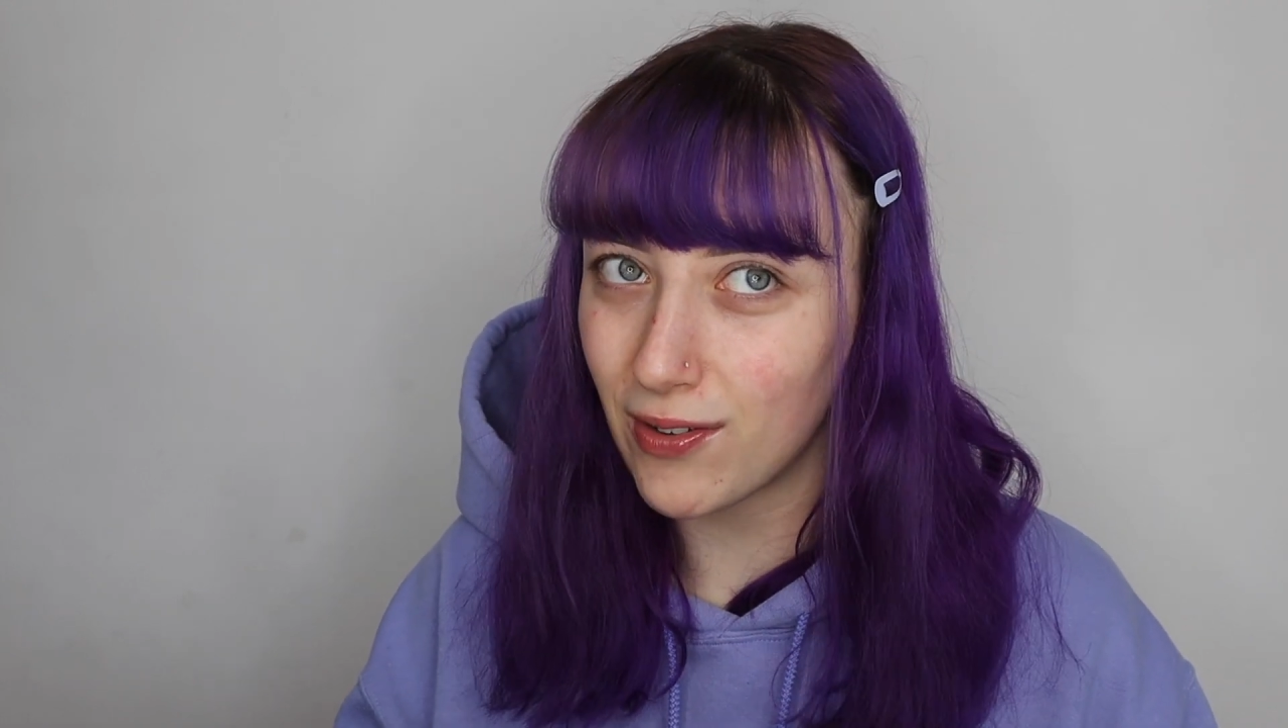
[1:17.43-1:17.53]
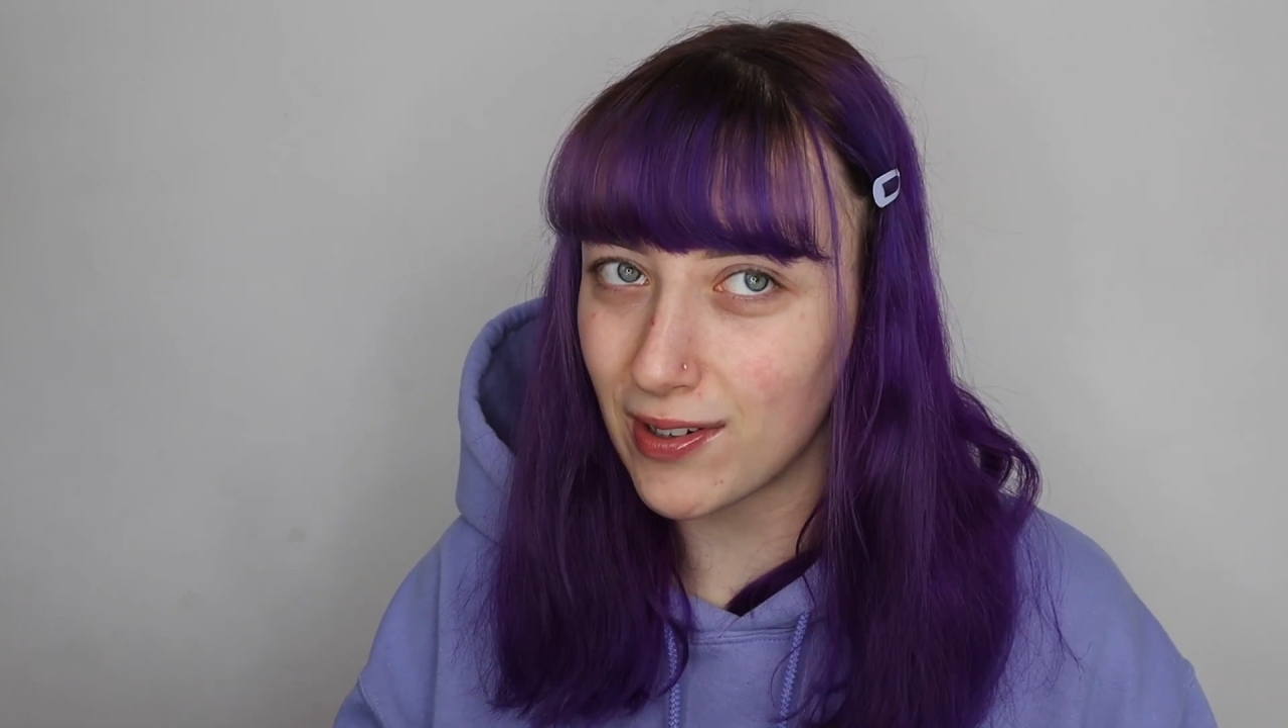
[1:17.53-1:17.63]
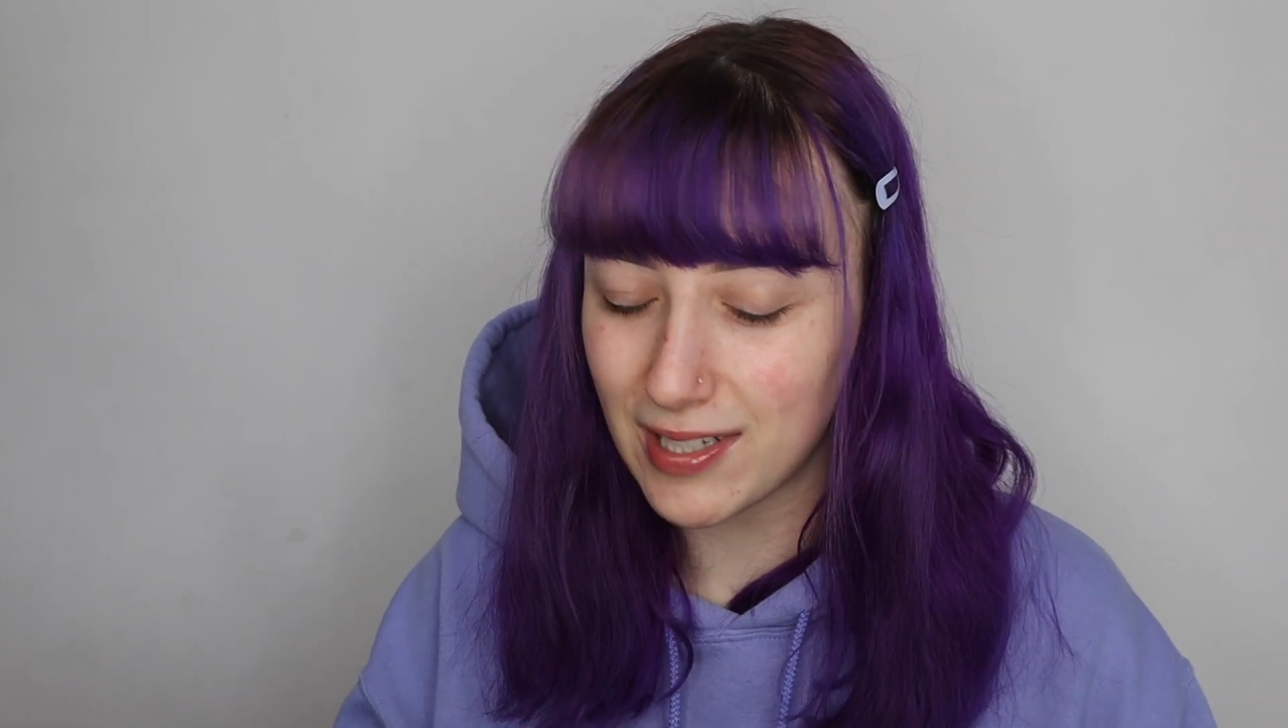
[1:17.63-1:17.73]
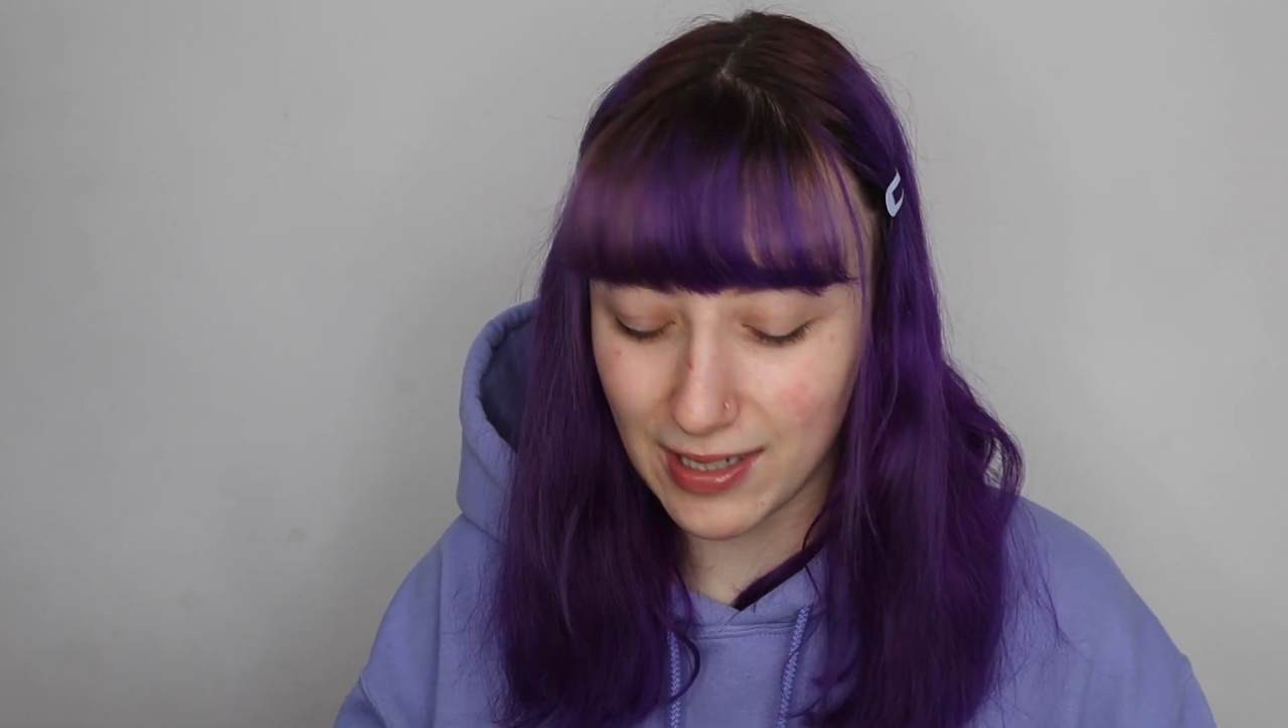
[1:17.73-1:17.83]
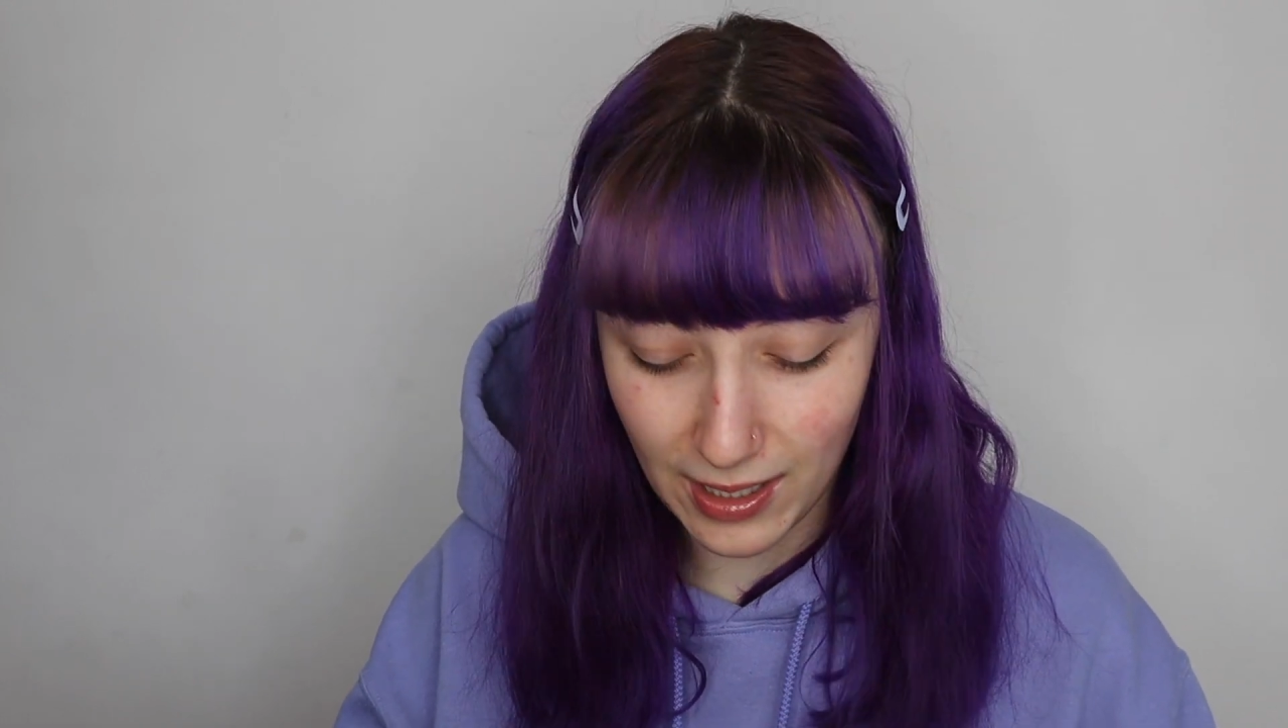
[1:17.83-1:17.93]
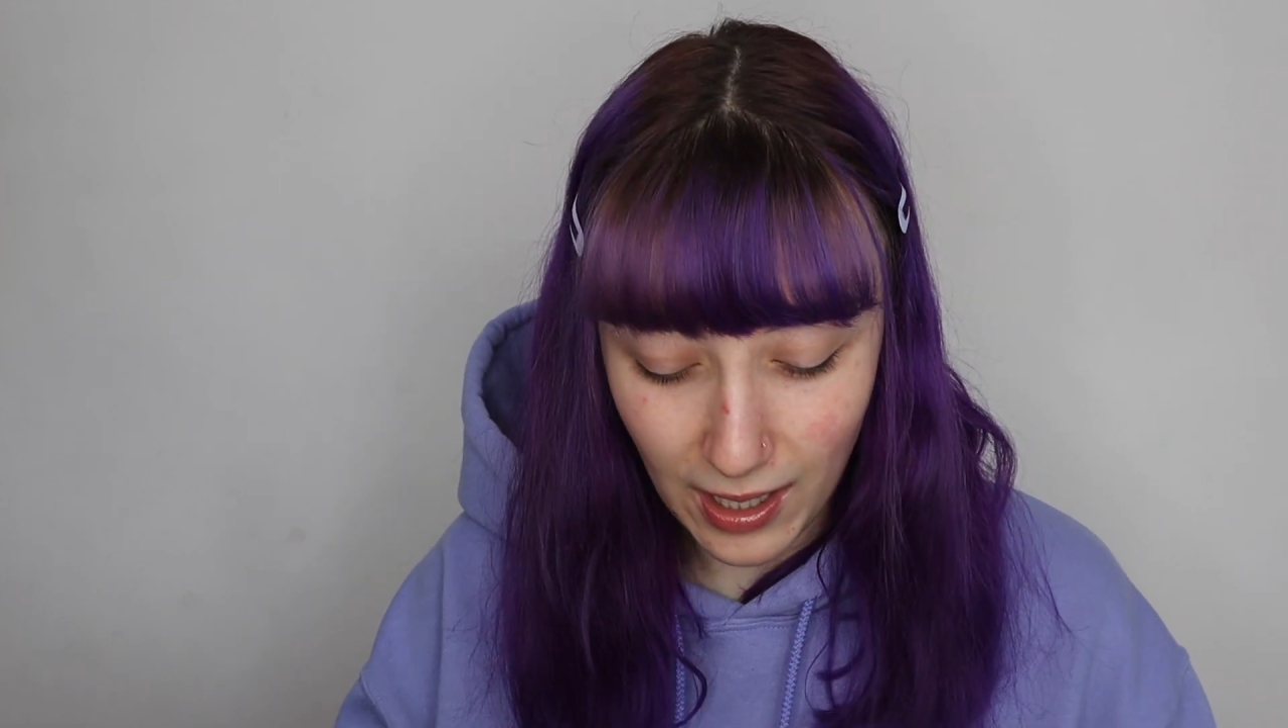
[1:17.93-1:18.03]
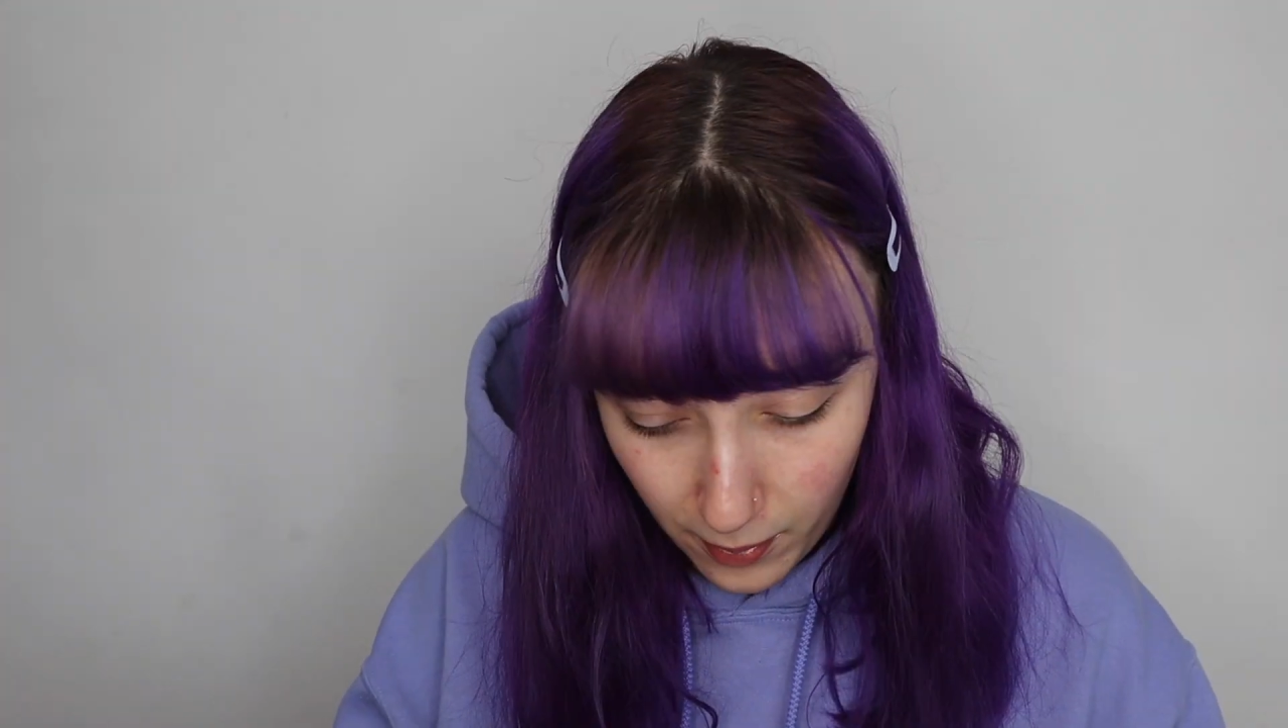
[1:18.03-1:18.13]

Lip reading: honestly.